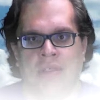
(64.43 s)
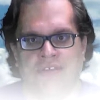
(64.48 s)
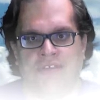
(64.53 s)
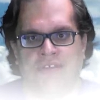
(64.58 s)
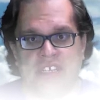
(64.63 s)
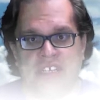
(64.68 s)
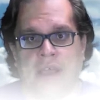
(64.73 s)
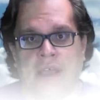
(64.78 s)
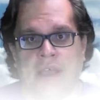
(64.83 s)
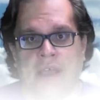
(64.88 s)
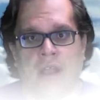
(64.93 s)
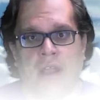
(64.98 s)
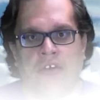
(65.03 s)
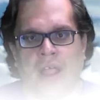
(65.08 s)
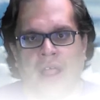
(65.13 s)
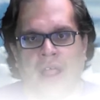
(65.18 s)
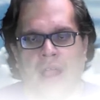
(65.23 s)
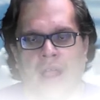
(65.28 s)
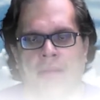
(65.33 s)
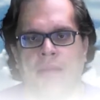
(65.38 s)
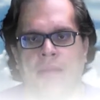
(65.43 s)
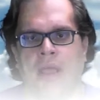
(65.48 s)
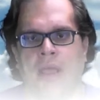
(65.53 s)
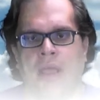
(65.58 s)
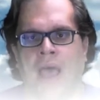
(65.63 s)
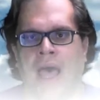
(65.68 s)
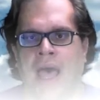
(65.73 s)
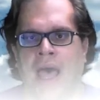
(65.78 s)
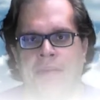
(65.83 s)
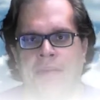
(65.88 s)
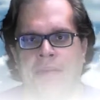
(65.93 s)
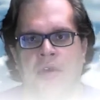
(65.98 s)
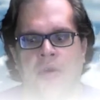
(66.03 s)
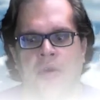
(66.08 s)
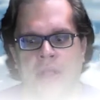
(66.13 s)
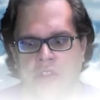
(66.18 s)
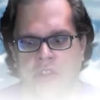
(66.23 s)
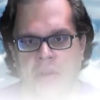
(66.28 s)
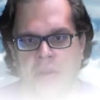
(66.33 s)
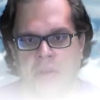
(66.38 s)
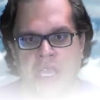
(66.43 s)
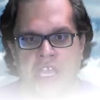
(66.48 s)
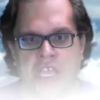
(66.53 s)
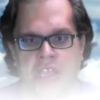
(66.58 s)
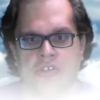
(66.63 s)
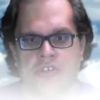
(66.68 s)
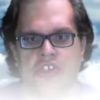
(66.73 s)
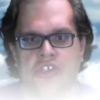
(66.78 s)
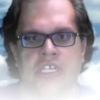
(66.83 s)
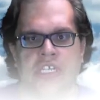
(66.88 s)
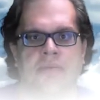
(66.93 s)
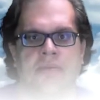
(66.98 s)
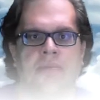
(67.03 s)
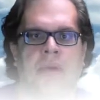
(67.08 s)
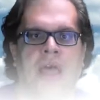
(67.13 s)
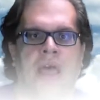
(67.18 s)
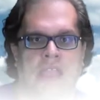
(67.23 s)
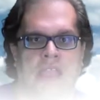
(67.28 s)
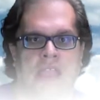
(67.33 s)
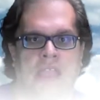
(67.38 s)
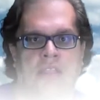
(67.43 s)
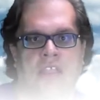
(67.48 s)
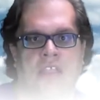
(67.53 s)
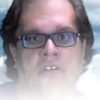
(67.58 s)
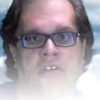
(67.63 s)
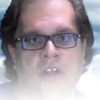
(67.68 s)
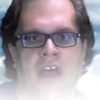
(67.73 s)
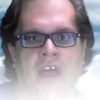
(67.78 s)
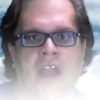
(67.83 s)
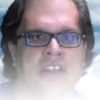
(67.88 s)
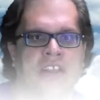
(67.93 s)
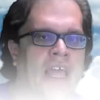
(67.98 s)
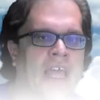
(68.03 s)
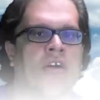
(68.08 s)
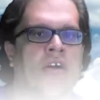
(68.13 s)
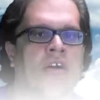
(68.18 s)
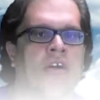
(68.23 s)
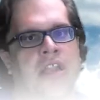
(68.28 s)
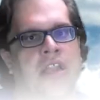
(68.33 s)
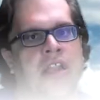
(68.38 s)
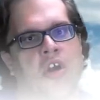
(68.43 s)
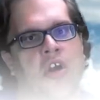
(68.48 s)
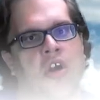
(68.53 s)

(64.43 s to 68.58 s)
the physical realm, I am going to be using my tarot card deck, okay?